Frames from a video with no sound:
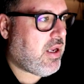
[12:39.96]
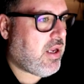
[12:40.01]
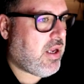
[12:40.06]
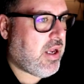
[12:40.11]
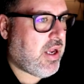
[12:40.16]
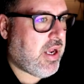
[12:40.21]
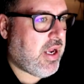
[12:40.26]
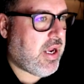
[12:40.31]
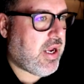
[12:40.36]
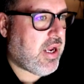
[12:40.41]

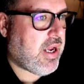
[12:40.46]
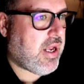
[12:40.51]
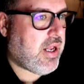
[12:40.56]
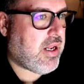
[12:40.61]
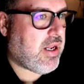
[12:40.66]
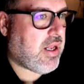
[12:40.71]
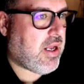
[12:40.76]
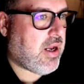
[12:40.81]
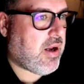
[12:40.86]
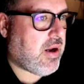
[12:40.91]
and
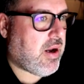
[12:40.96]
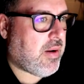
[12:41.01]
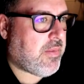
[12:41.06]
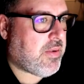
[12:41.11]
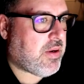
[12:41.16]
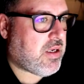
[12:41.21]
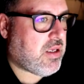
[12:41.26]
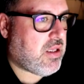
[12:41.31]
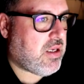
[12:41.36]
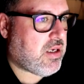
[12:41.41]
I'm going to
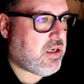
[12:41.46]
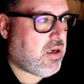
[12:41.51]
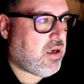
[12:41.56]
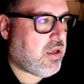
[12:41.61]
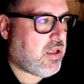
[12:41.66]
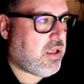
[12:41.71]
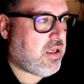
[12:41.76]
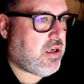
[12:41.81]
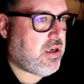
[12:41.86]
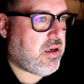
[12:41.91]
click on
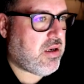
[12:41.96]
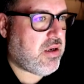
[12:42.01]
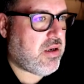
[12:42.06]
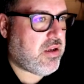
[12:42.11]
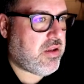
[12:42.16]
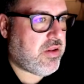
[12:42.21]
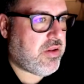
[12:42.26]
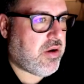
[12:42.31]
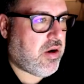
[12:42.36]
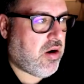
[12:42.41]
the,
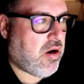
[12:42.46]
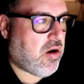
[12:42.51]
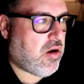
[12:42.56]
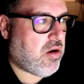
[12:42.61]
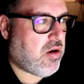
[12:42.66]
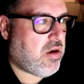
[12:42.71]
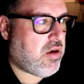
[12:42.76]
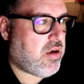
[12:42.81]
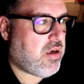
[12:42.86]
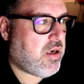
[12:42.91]
the heart,
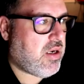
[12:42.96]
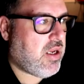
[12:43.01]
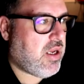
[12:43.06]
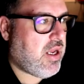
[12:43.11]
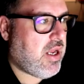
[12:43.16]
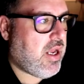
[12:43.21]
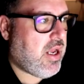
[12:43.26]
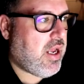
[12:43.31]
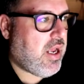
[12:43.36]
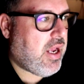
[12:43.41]

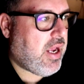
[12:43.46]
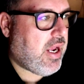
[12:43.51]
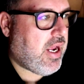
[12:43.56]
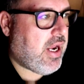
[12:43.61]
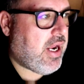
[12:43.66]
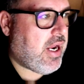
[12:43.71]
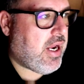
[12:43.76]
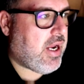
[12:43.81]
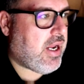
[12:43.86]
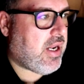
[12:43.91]

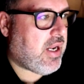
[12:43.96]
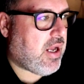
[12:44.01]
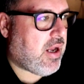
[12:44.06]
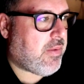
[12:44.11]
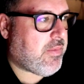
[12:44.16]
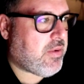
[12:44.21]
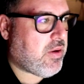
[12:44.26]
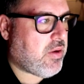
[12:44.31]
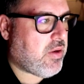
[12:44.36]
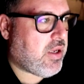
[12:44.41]
and I'm
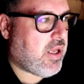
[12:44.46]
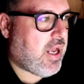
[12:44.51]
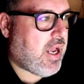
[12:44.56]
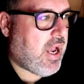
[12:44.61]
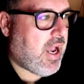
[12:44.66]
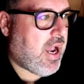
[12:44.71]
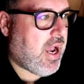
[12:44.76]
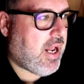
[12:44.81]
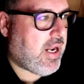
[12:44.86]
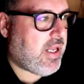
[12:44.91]
going to
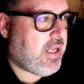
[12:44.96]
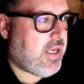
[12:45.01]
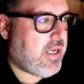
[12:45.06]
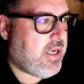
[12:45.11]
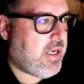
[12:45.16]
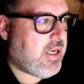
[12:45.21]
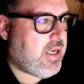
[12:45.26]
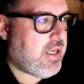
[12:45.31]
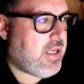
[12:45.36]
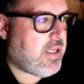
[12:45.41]
add
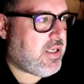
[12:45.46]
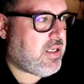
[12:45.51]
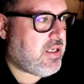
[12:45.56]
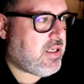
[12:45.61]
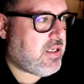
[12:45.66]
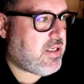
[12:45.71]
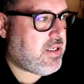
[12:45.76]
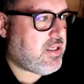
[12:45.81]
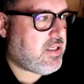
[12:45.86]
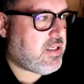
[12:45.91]
in
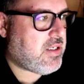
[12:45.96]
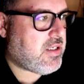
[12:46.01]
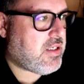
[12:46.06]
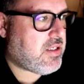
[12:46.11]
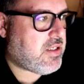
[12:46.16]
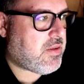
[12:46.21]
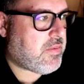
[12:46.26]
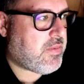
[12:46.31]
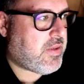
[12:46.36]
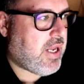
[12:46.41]

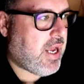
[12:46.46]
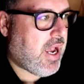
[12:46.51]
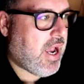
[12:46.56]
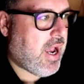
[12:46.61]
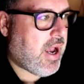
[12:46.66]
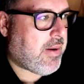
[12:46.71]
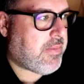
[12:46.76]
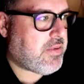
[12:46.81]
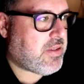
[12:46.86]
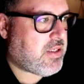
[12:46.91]
some
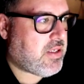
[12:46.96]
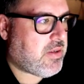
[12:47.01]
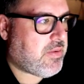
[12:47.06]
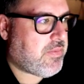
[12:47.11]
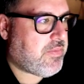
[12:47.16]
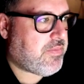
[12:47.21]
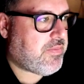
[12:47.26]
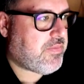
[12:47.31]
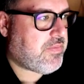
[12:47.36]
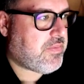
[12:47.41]
tabs.
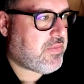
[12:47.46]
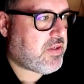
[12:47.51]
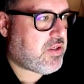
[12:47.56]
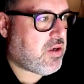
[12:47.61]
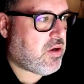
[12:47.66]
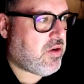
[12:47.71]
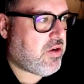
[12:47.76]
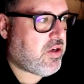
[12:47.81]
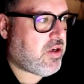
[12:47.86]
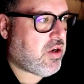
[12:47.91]
So
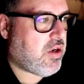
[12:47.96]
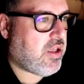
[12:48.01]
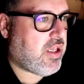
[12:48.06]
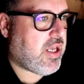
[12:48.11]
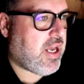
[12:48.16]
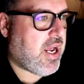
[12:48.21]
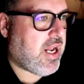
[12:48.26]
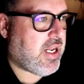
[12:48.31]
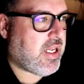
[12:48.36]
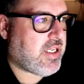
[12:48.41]
you go to the
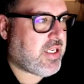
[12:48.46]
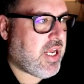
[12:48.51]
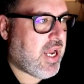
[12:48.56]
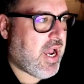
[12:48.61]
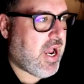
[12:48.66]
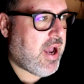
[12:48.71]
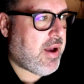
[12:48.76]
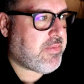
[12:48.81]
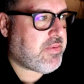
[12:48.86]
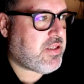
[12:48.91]
edit
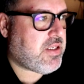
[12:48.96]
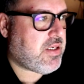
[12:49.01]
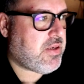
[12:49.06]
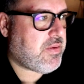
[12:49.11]
tabs,